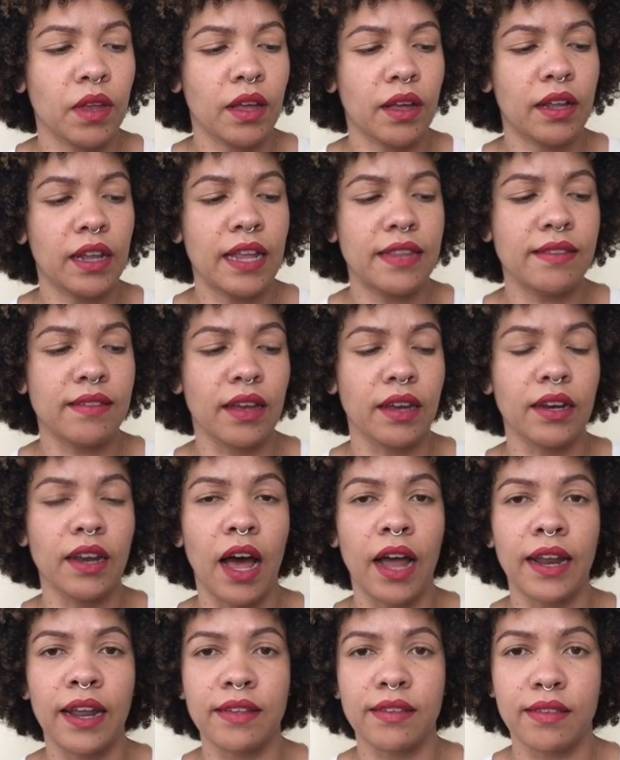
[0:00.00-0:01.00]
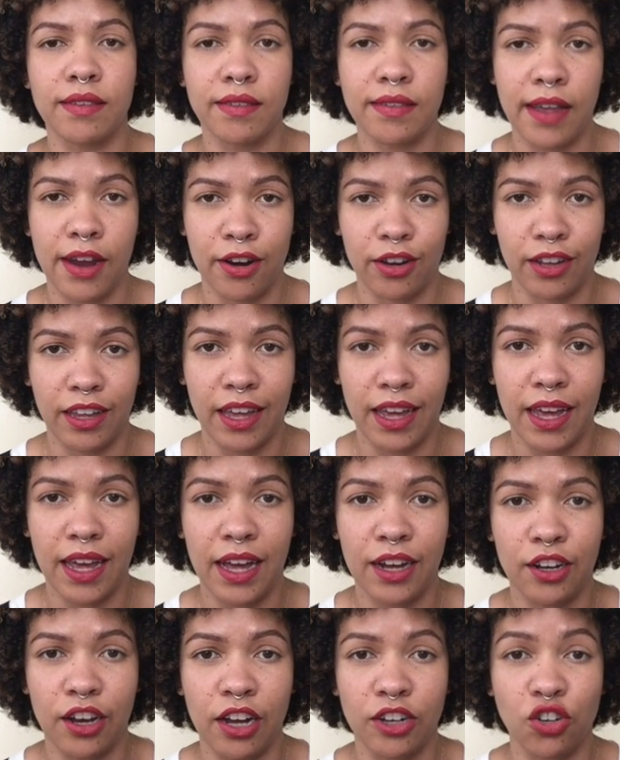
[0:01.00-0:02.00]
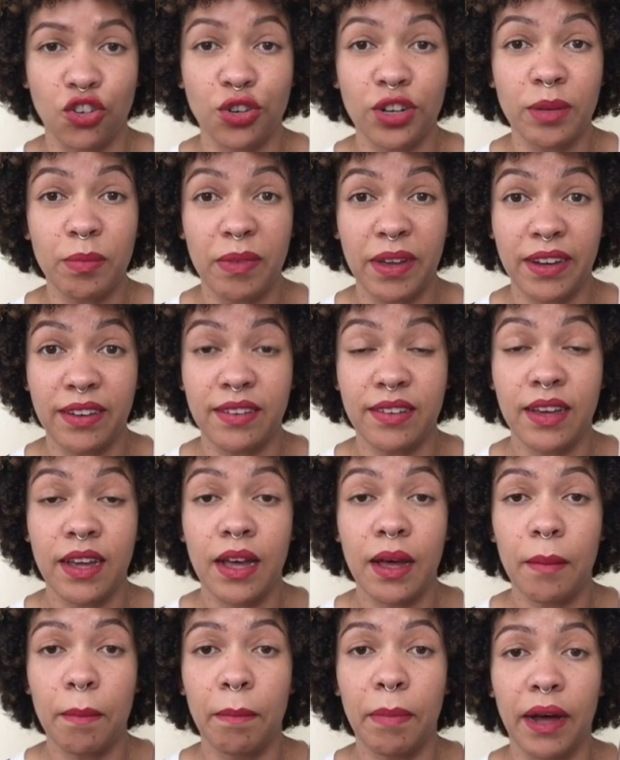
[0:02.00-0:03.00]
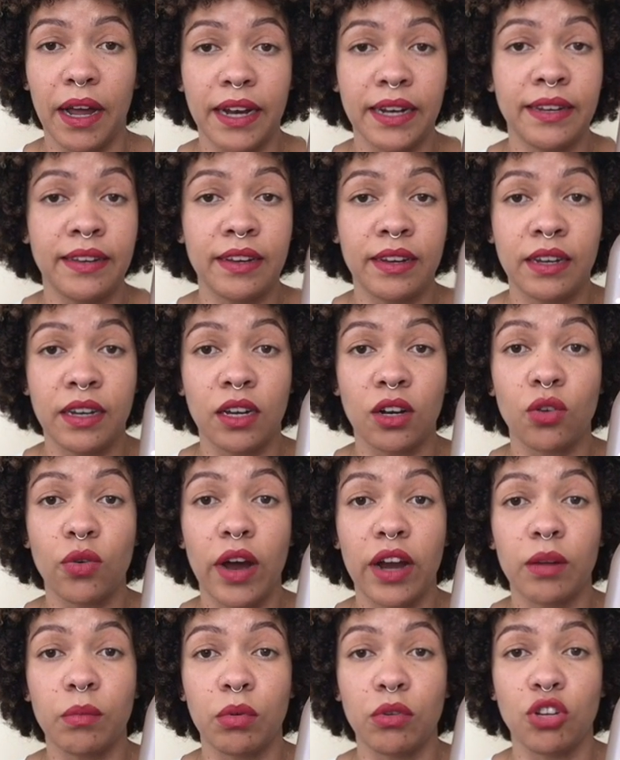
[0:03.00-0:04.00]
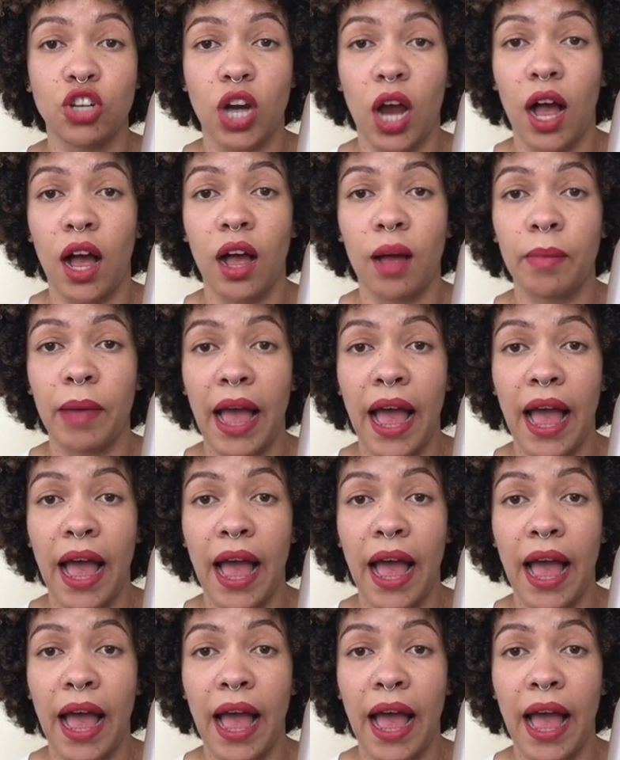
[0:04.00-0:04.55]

cleansing, not necessarily a treatment, but did an incredible job